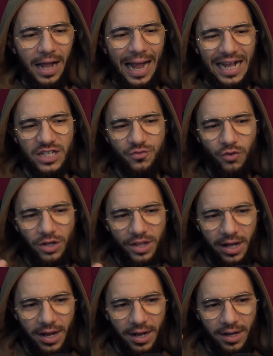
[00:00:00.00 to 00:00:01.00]
As for
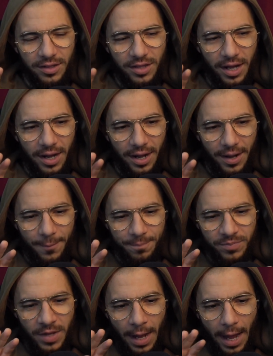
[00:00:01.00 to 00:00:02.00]
the
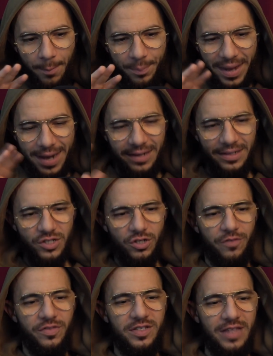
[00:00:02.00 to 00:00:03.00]
apparentness
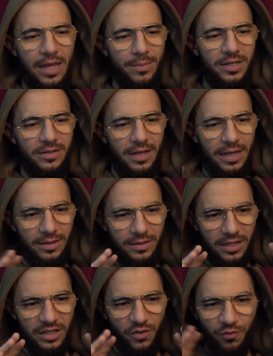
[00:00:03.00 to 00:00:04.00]
of the statement,
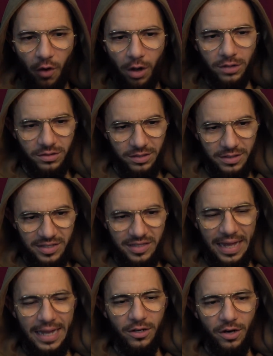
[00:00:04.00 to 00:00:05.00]
the default
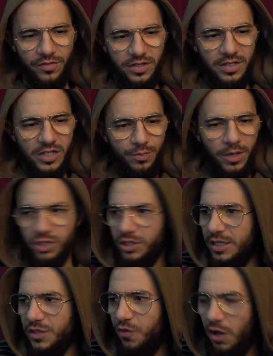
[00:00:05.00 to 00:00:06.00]
state of this expression, it's